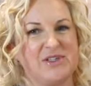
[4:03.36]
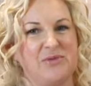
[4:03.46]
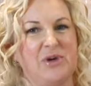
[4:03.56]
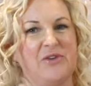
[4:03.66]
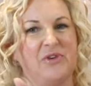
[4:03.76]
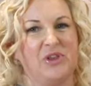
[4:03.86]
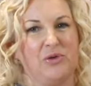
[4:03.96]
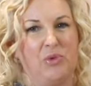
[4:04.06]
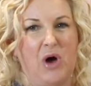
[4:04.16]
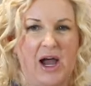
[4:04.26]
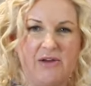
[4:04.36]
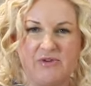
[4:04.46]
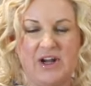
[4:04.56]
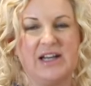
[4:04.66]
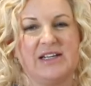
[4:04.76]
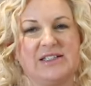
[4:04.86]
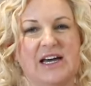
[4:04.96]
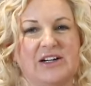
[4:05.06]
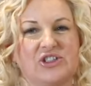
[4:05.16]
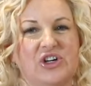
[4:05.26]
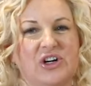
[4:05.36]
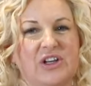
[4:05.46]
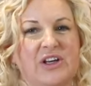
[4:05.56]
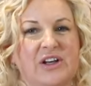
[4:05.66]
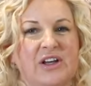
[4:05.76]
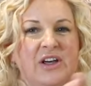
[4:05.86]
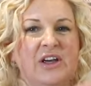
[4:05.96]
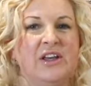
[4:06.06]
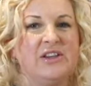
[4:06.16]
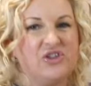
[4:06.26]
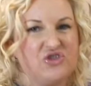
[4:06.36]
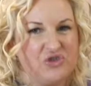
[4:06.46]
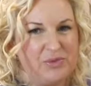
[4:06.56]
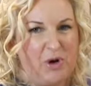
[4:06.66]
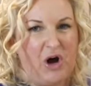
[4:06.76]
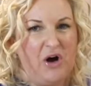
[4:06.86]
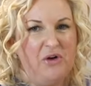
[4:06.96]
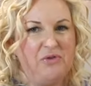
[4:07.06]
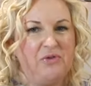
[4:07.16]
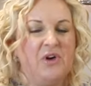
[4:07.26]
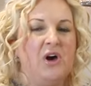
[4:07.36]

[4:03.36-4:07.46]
So when I've got the white, red, and dark chocolate that drip off,